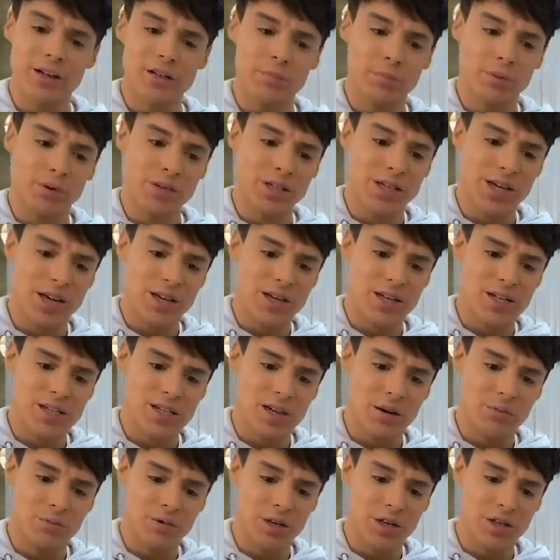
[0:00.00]
to present
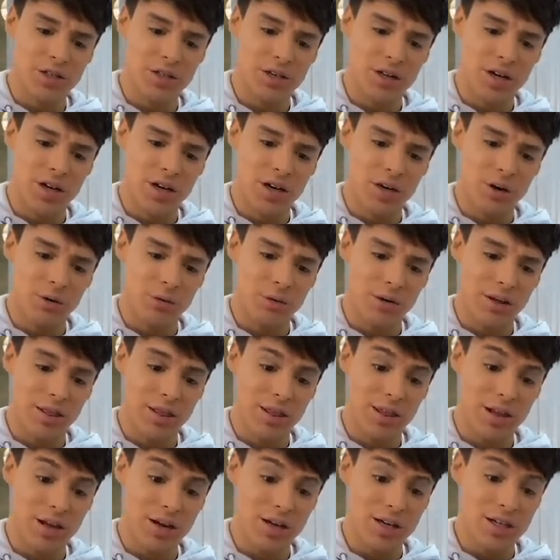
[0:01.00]
someone with
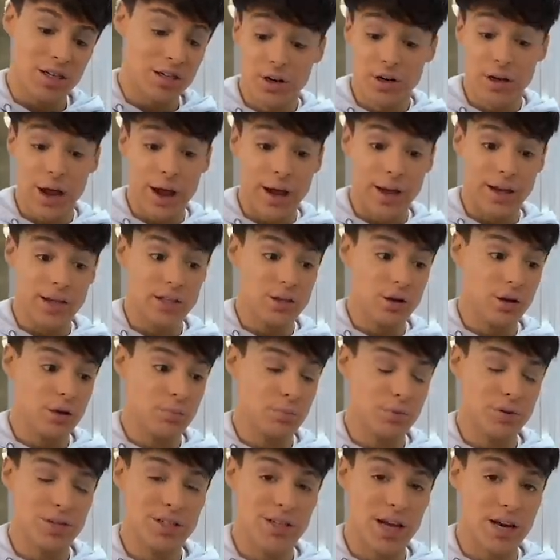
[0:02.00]
this. I guess you could
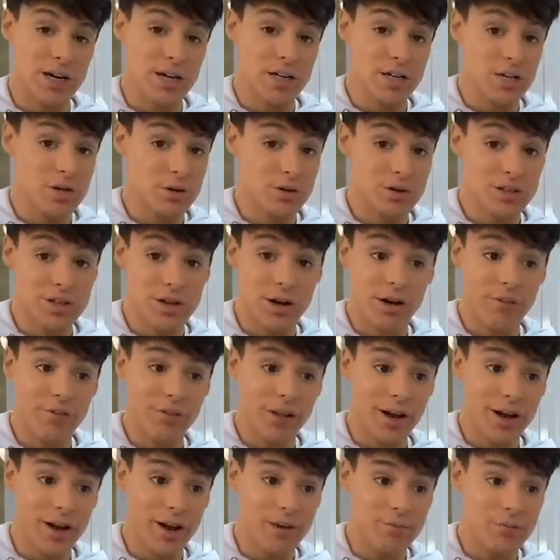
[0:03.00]
present it to yourself
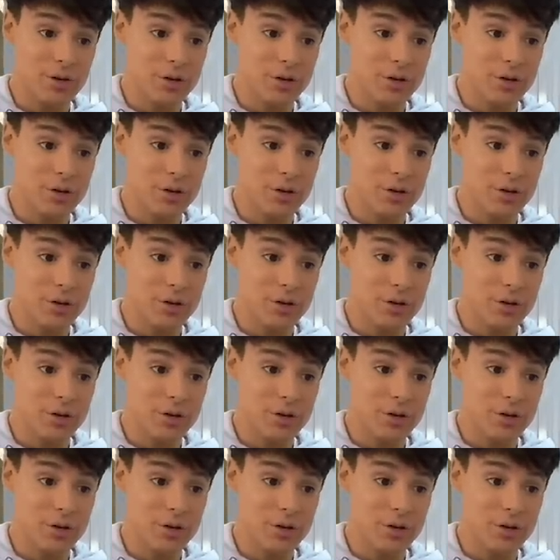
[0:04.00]
like I'm